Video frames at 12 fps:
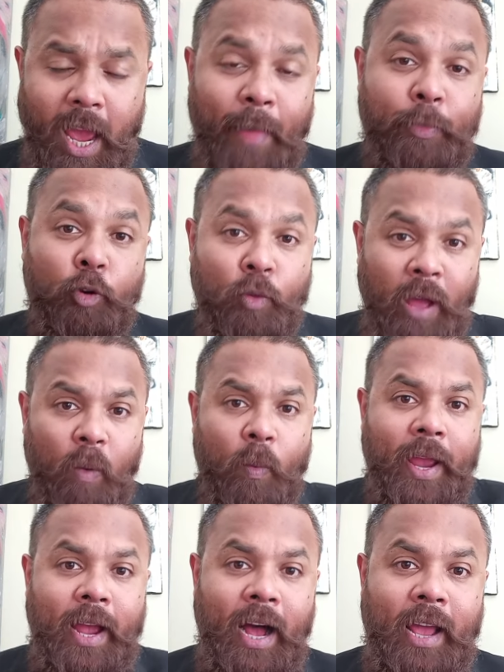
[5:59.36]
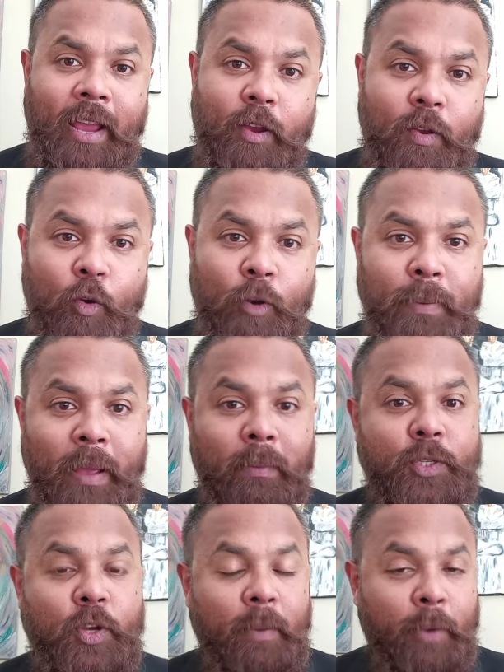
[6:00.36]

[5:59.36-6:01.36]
And through that way, I could be able to